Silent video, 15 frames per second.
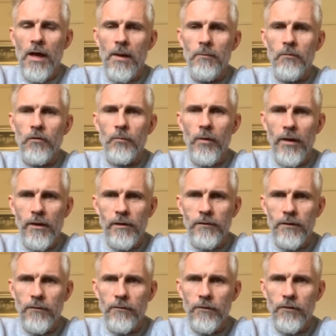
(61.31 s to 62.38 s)
spinal
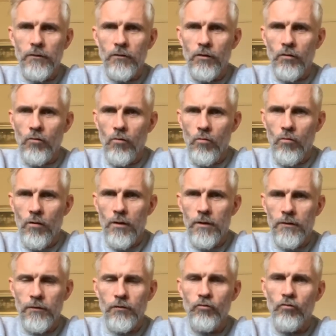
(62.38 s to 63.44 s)
stiffness, so your core
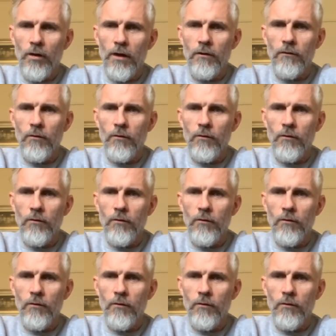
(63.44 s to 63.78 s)
strength